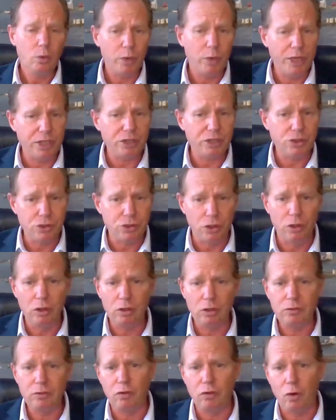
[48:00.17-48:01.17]
We do
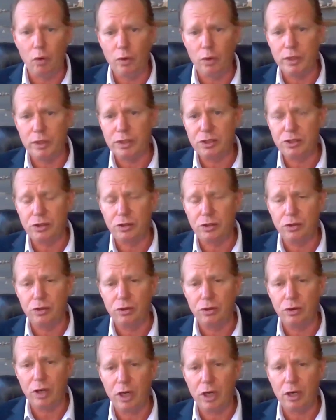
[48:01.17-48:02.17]
look forward
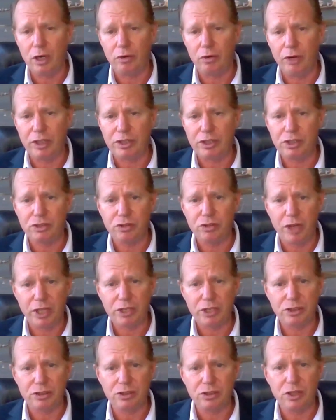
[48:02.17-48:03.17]
to uh,
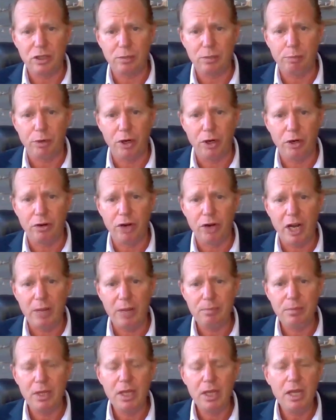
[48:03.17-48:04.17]
registrations on the
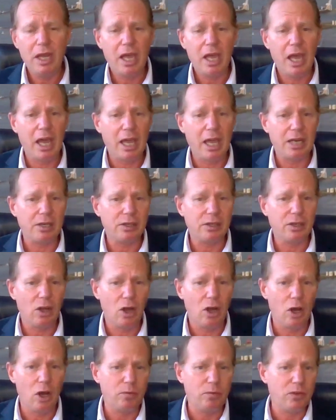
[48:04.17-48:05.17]
program and
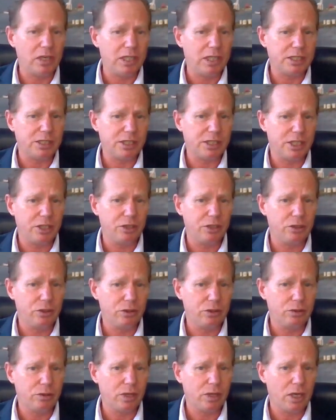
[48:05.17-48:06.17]
hopefully see
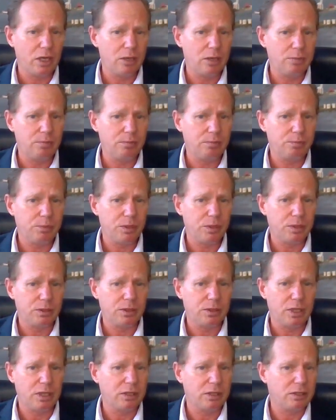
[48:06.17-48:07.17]
you um,
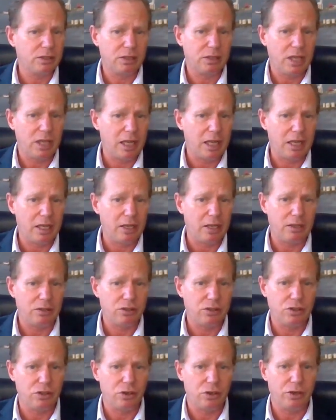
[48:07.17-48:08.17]

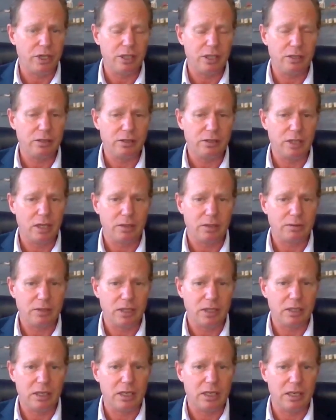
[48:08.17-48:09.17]
during yeah
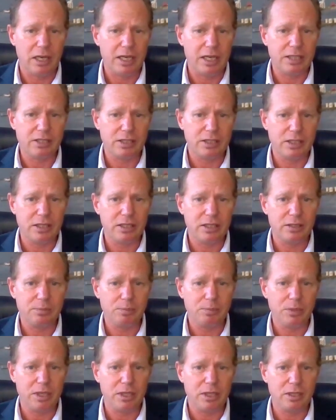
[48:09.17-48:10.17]
uh, later in
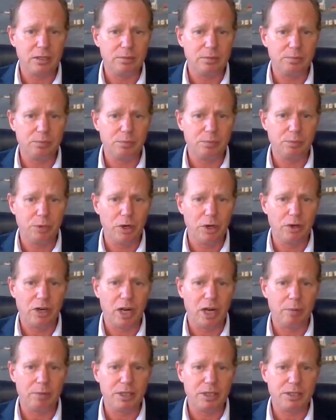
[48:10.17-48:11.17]
the in the
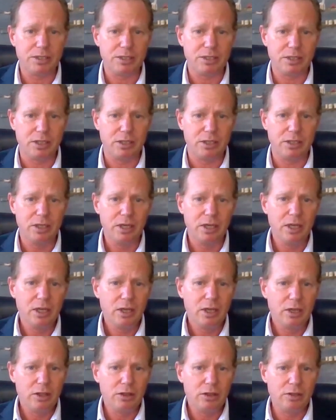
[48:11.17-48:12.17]
program. at uh,
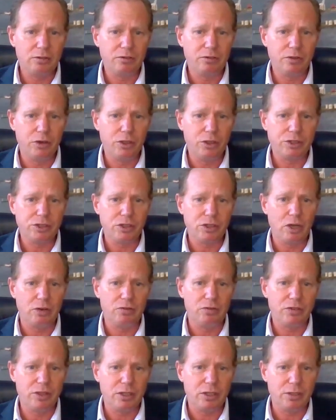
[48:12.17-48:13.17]
the first
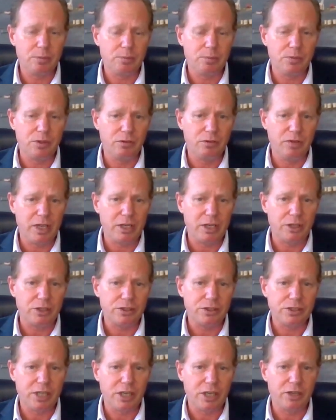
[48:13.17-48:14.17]
of the, the
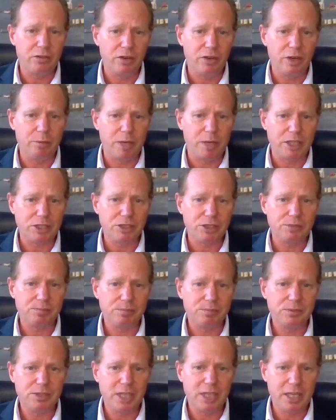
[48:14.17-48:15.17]
venues. Thank you very
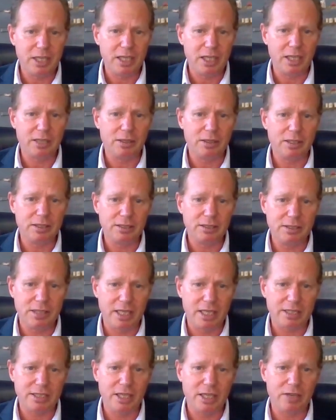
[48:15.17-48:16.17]
much. Take care.
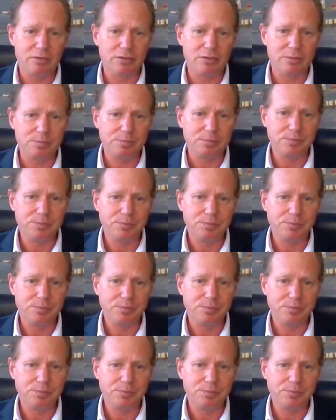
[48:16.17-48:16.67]
Stay safe.